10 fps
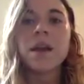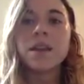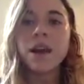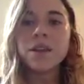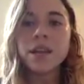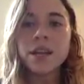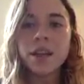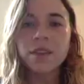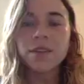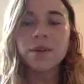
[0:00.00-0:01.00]
Now that I
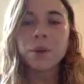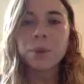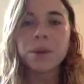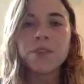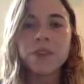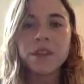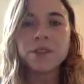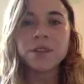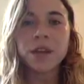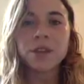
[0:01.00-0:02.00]
gave you a brief
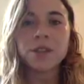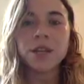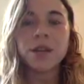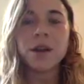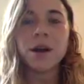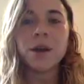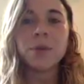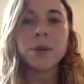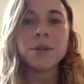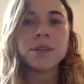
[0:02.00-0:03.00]
introduction on
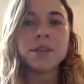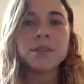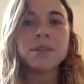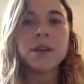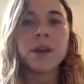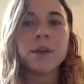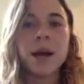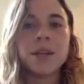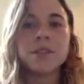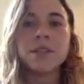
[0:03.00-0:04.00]
proteins,
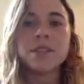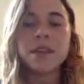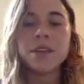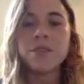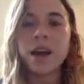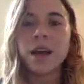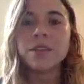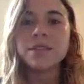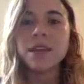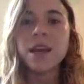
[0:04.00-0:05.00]
carbohydrates, and
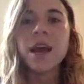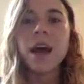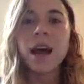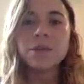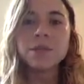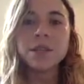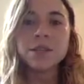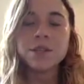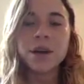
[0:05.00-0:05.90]
fats, I will teach you